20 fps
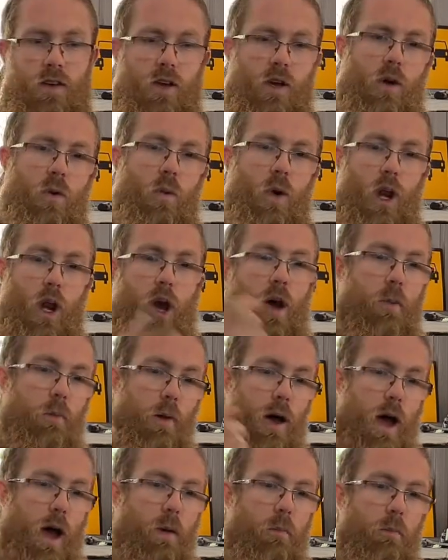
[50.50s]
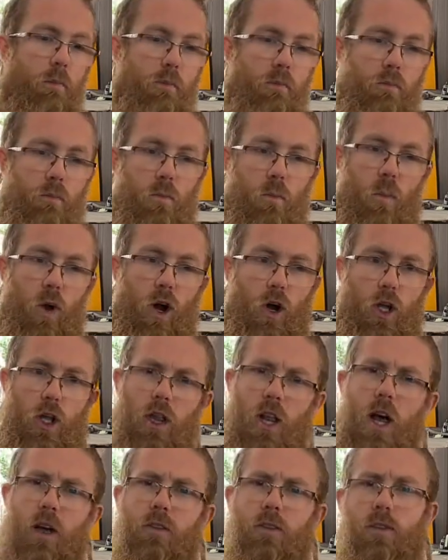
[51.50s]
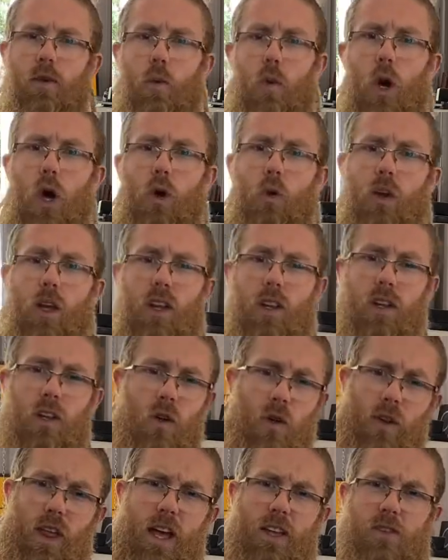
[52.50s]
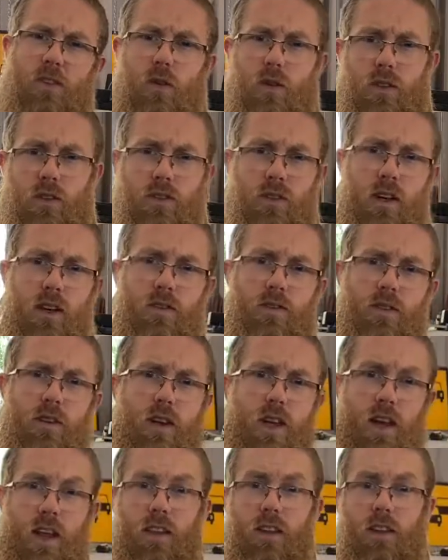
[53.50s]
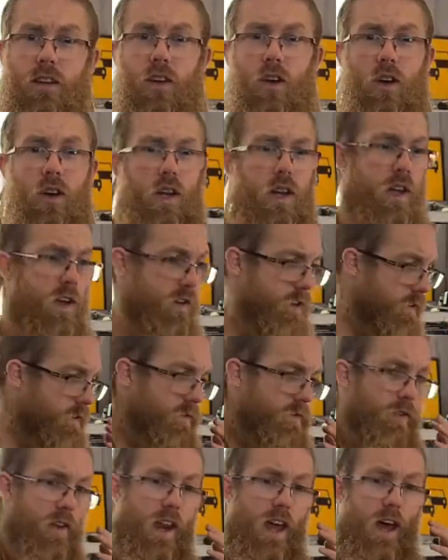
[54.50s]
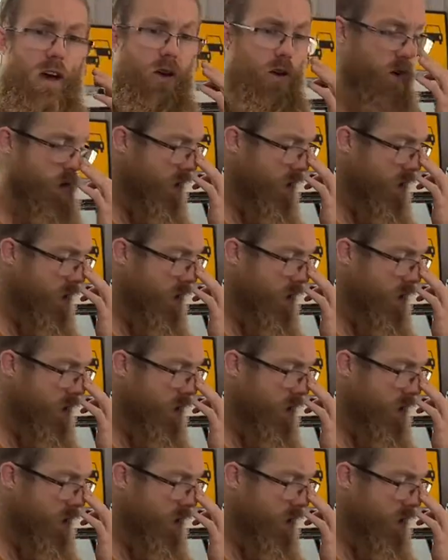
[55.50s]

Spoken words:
when I'm wearing gloves for welding and all that sort of stuff. Anything dirty for now.